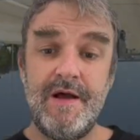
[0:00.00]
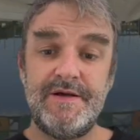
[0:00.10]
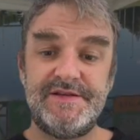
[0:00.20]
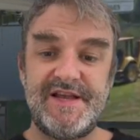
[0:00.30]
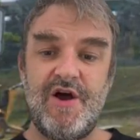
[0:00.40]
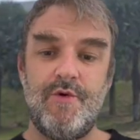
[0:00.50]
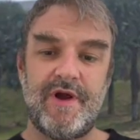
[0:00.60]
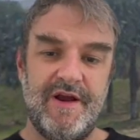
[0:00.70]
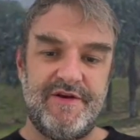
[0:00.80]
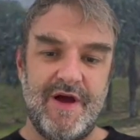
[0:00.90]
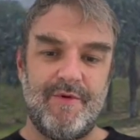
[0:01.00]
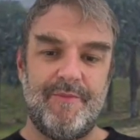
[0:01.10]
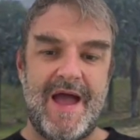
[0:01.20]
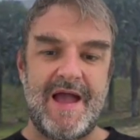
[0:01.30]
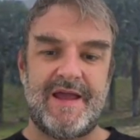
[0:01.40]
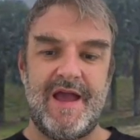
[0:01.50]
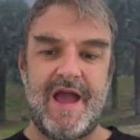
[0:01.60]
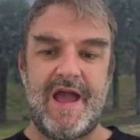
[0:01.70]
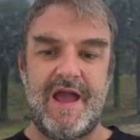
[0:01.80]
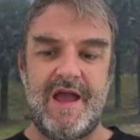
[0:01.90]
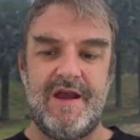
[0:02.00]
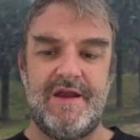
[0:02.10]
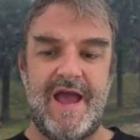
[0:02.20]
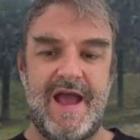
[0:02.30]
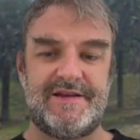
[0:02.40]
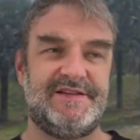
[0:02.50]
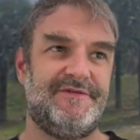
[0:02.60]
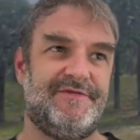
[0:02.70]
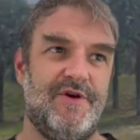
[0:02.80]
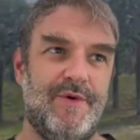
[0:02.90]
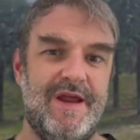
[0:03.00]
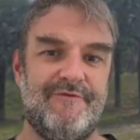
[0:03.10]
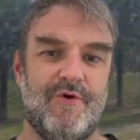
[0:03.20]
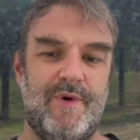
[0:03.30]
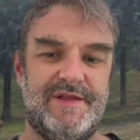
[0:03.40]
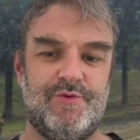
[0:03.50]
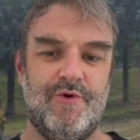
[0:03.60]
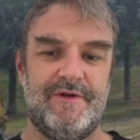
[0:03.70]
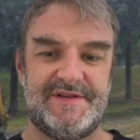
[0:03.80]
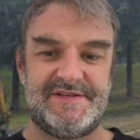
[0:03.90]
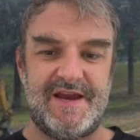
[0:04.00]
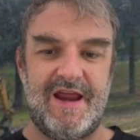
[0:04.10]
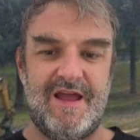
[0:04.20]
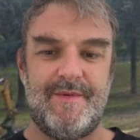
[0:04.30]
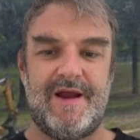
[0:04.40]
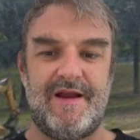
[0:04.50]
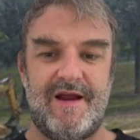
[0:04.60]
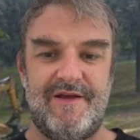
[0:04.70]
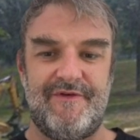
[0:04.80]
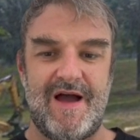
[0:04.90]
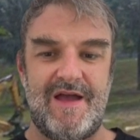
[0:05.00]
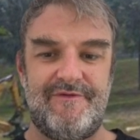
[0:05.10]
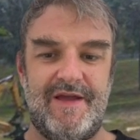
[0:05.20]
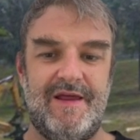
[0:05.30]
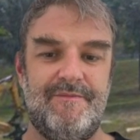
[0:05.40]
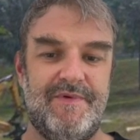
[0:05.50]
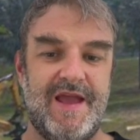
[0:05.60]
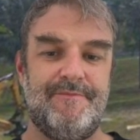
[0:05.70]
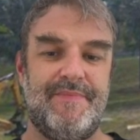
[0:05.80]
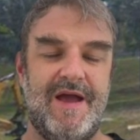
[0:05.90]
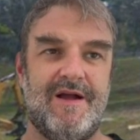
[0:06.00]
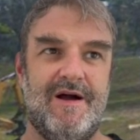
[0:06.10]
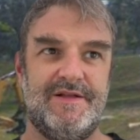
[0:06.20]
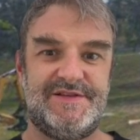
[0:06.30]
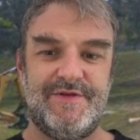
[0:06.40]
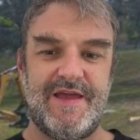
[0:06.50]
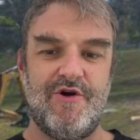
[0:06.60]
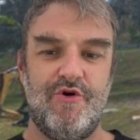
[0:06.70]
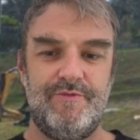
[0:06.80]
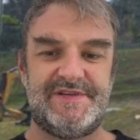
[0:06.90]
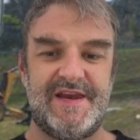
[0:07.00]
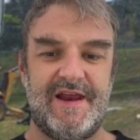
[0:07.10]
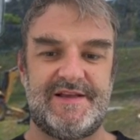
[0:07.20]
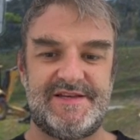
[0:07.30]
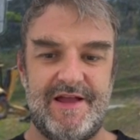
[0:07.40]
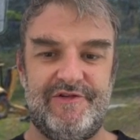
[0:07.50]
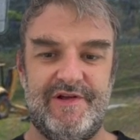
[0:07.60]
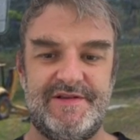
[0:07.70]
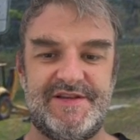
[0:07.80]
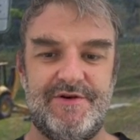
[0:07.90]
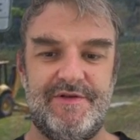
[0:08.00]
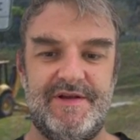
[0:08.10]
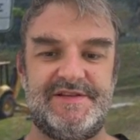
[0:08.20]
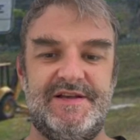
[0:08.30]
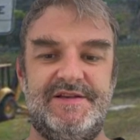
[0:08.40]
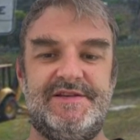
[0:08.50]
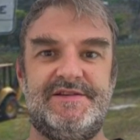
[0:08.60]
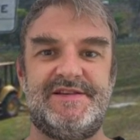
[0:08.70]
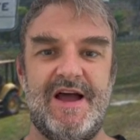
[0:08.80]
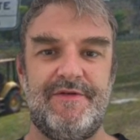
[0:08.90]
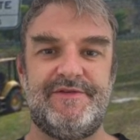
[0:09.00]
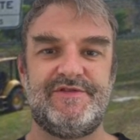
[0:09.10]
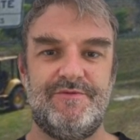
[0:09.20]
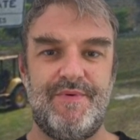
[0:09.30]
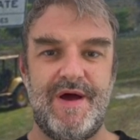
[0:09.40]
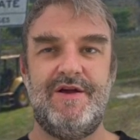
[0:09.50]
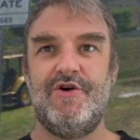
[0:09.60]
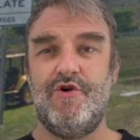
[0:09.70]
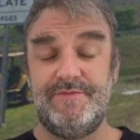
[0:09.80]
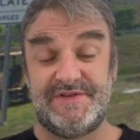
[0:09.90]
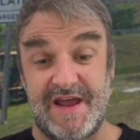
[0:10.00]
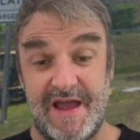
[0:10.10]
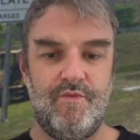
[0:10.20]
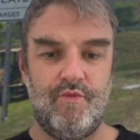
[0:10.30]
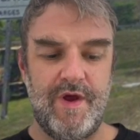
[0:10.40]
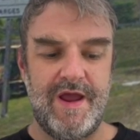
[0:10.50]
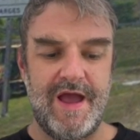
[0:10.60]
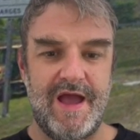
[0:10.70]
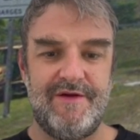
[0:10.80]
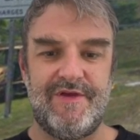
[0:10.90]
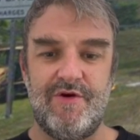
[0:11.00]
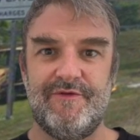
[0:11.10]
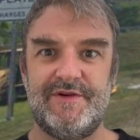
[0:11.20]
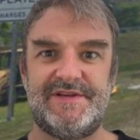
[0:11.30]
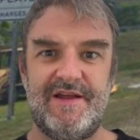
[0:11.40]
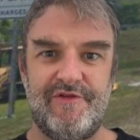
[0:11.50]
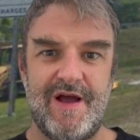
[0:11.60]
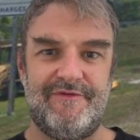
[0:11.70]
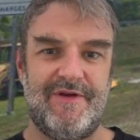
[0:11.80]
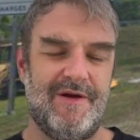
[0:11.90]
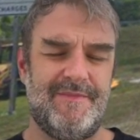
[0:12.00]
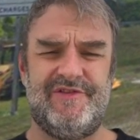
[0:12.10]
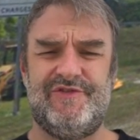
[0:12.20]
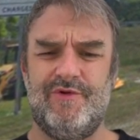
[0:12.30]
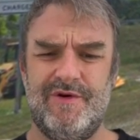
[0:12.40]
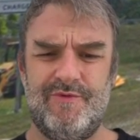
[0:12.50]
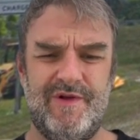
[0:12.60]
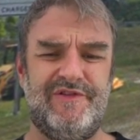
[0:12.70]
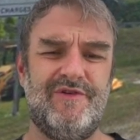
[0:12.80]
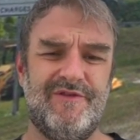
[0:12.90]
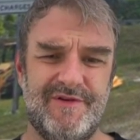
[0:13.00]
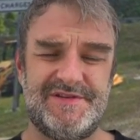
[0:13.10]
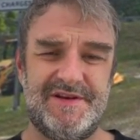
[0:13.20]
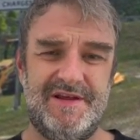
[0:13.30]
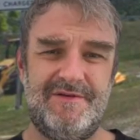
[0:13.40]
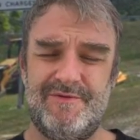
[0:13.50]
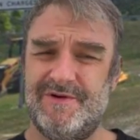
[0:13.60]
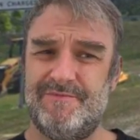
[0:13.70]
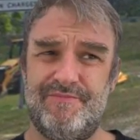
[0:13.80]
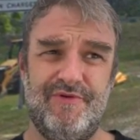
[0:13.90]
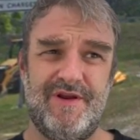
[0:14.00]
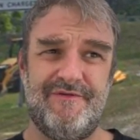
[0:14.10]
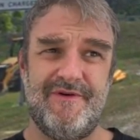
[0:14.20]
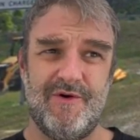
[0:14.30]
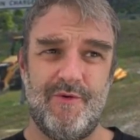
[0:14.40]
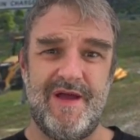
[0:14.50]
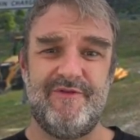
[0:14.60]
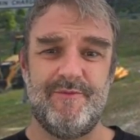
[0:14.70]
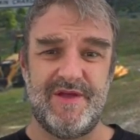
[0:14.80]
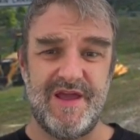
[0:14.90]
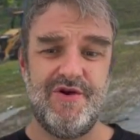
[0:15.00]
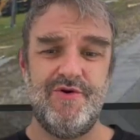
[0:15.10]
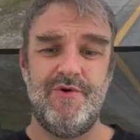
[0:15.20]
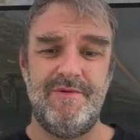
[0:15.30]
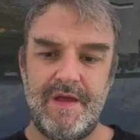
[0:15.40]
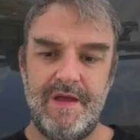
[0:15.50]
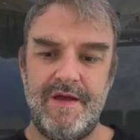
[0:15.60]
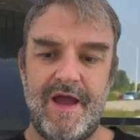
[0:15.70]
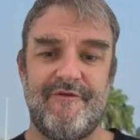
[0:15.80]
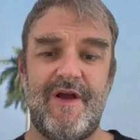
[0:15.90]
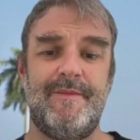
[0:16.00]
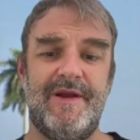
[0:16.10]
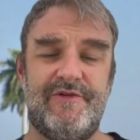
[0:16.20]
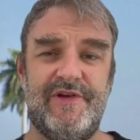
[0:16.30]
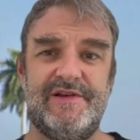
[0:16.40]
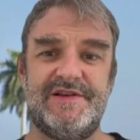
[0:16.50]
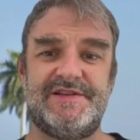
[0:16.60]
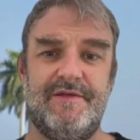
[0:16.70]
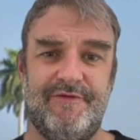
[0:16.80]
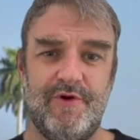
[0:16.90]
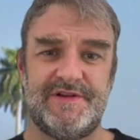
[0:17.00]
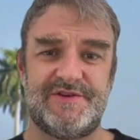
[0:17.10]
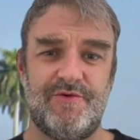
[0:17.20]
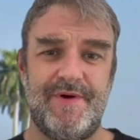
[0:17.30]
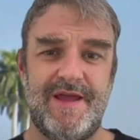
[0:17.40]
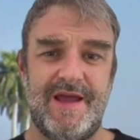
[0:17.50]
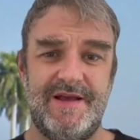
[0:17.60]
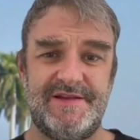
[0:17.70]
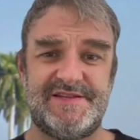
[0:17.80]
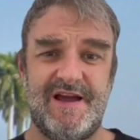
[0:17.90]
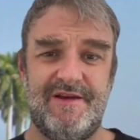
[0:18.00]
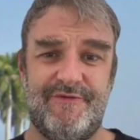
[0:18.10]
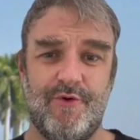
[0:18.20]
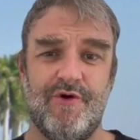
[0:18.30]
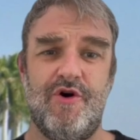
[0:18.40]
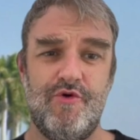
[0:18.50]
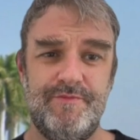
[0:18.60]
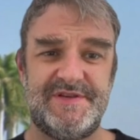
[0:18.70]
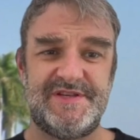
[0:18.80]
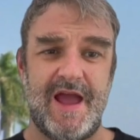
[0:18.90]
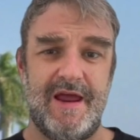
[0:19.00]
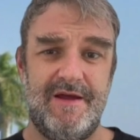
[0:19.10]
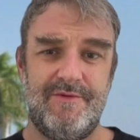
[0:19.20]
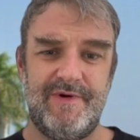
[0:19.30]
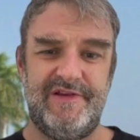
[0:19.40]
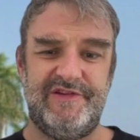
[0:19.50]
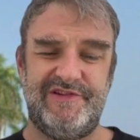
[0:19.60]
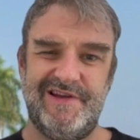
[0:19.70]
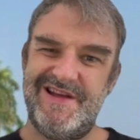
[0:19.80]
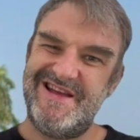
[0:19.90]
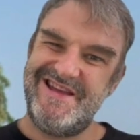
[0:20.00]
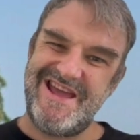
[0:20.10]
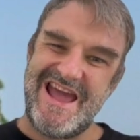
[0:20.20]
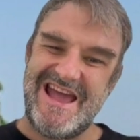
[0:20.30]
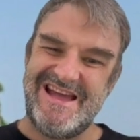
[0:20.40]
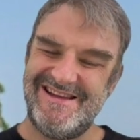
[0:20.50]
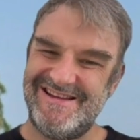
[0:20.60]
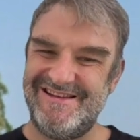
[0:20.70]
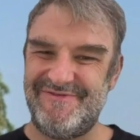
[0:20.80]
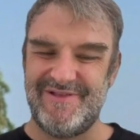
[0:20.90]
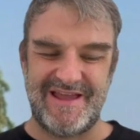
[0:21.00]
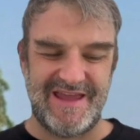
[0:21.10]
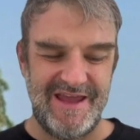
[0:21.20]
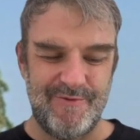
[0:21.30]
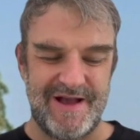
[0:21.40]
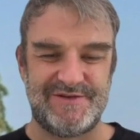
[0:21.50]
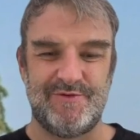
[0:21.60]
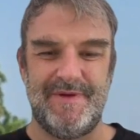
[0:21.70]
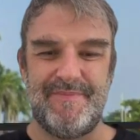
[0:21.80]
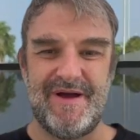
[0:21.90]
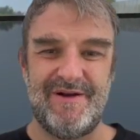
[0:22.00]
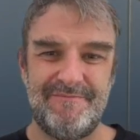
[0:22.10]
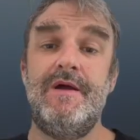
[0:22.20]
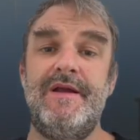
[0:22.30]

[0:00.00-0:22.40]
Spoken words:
So we're going to double back and act as if though we never went toward the stadium and I-95 and get back onto the Homestead extension. So this is South Turnpike Homestead. We have University Drive here. I'm not sure which university. We're pretty far away from the U. At random interchanges, Florida's Turnpike is signed for Homestead, which, I feel like Key West would be better.